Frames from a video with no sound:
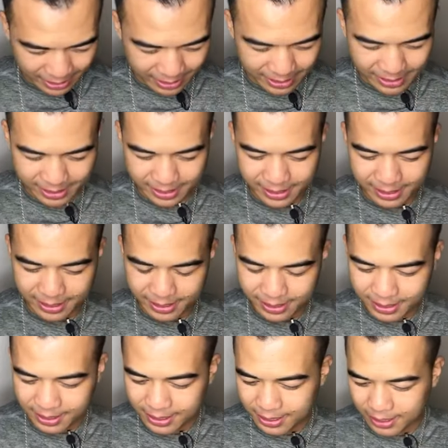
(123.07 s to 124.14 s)
And then
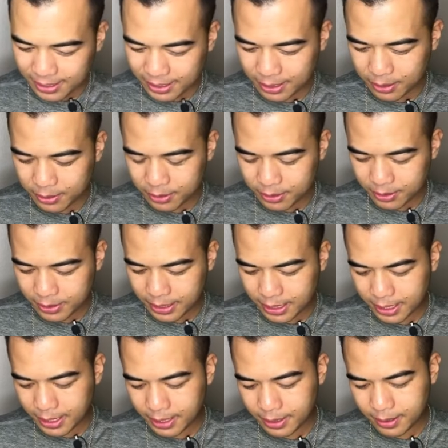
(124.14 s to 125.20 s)
I also
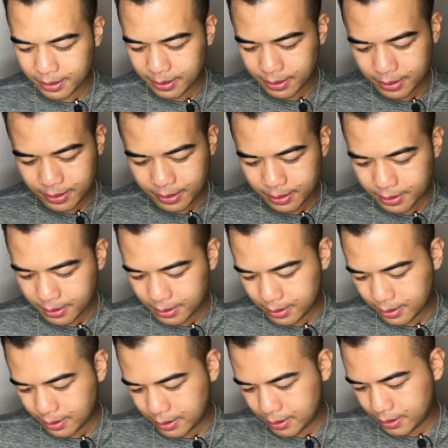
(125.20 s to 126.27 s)
got
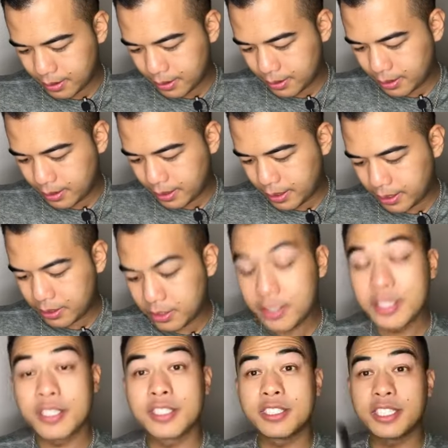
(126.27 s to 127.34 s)
a
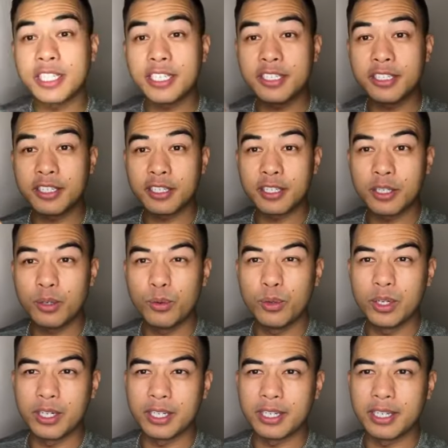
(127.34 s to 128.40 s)
cedar
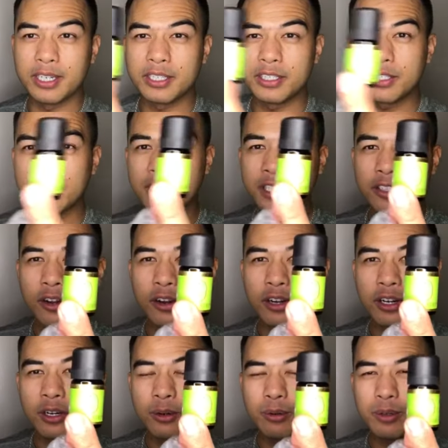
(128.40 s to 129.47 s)
wood.
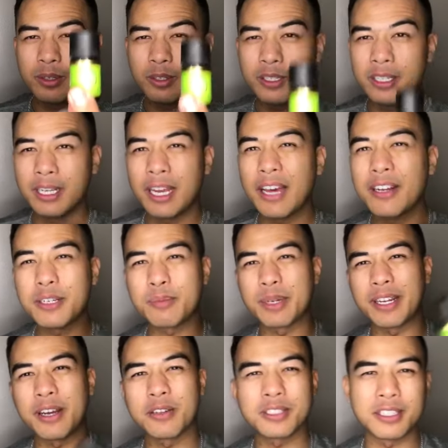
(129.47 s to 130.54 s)
Cedar wood? How do you
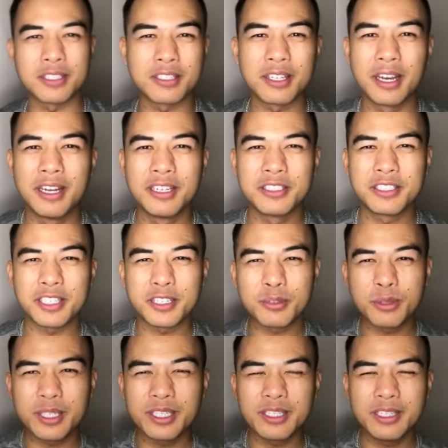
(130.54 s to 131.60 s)
pronounce this? Cedar
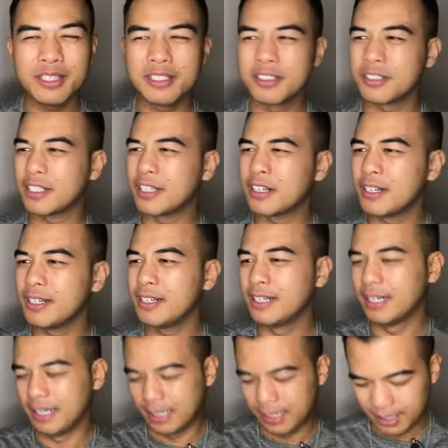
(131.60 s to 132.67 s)
wood? Cedar?
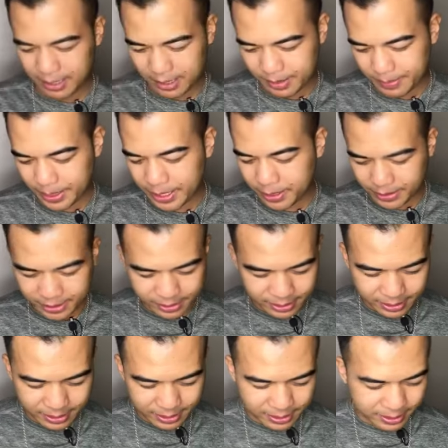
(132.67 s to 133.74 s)
But anyways,
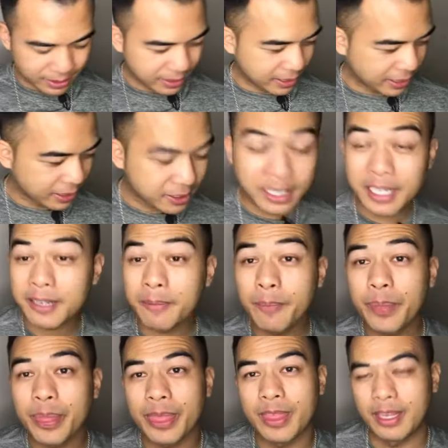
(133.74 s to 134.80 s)
he said
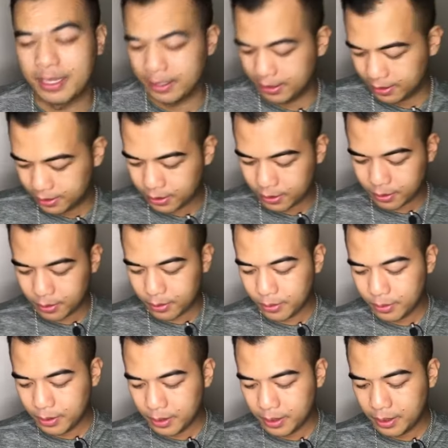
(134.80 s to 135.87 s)
to